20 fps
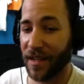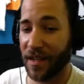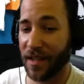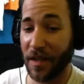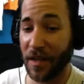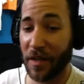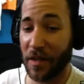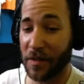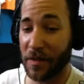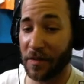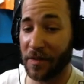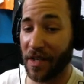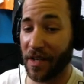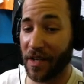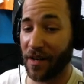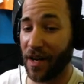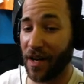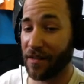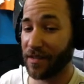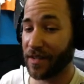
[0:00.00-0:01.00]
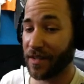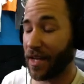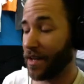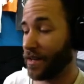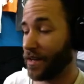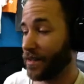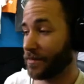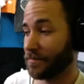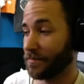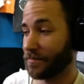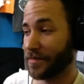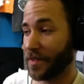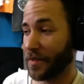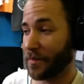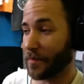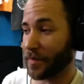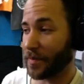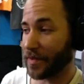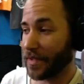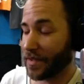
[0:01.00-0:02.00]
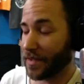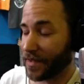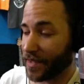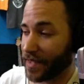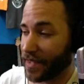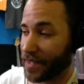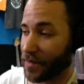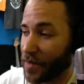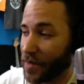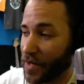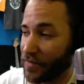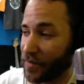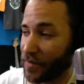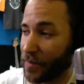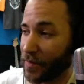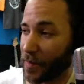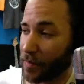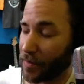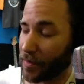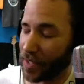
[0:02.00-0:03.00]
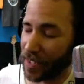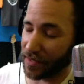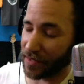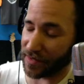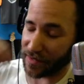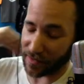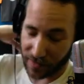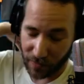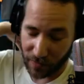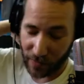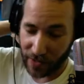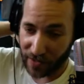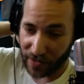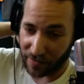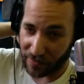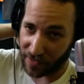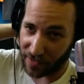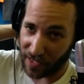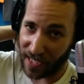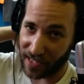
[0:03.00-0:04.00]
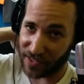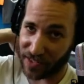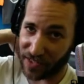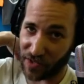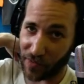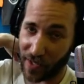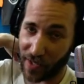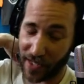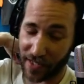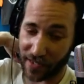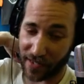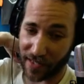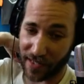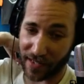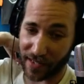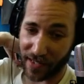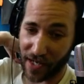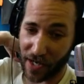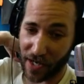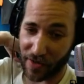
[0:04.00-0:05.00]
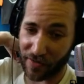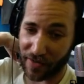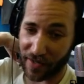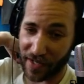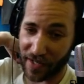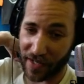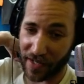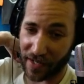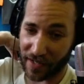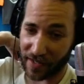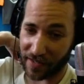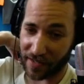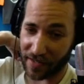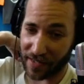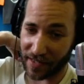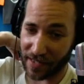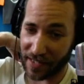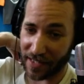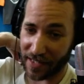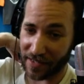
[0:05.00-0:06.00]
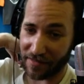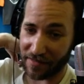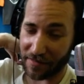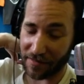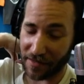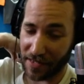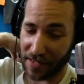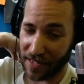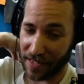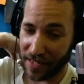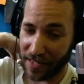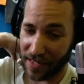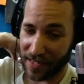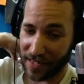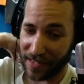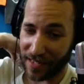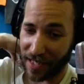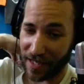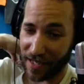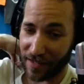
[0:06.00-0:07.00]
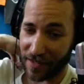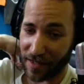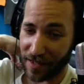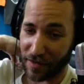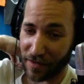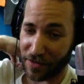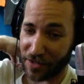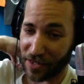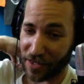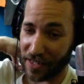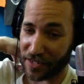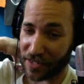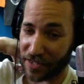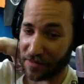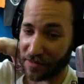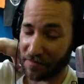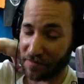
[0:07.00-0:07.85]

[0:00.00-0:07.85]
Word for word: Oh no, I'll I'll completely get away from the press and swing the flash away and, and go over there and and I'll I'll change it.